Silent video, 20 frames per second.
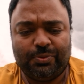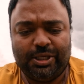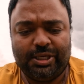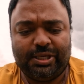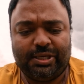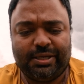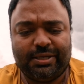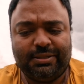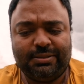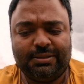
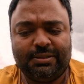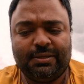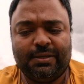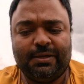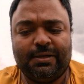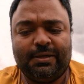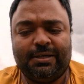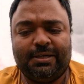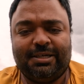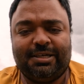weekend,
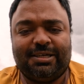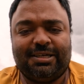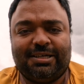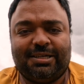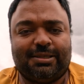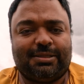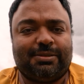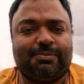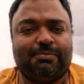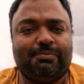
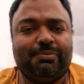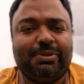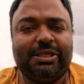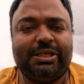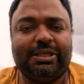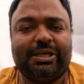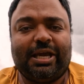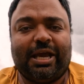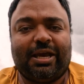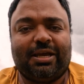
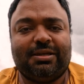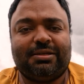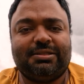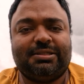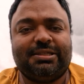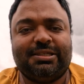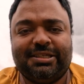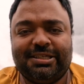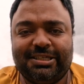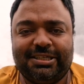me
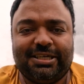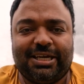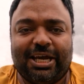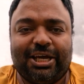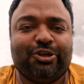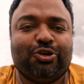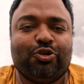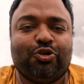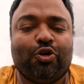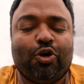and
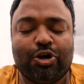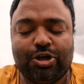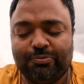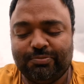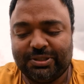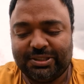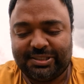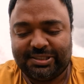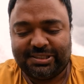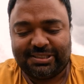an
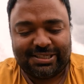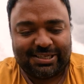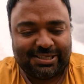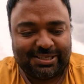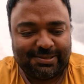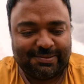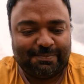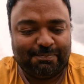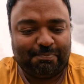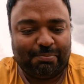anonymous
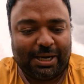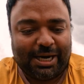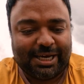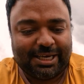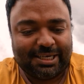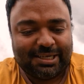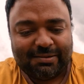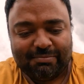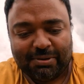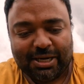
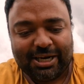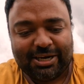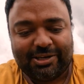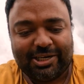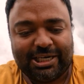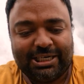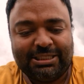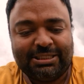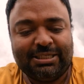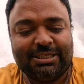pie
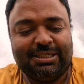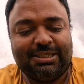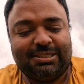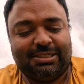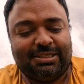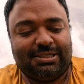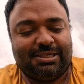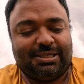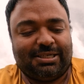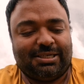admirer
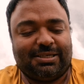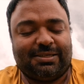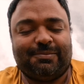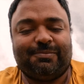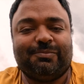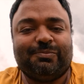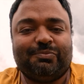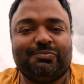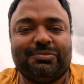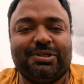
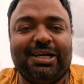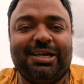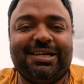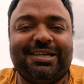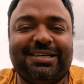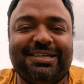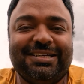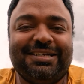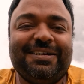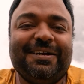um,
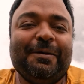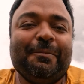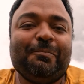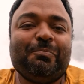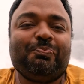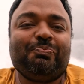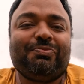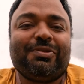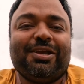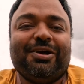
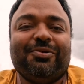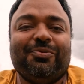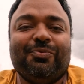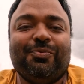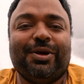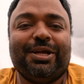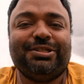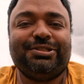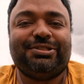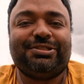
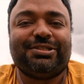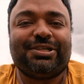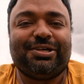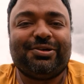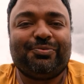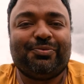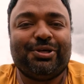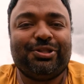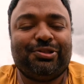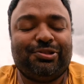went
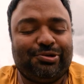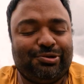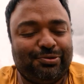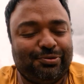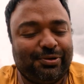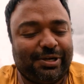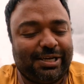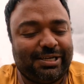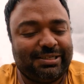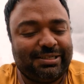
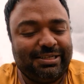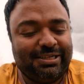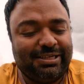through and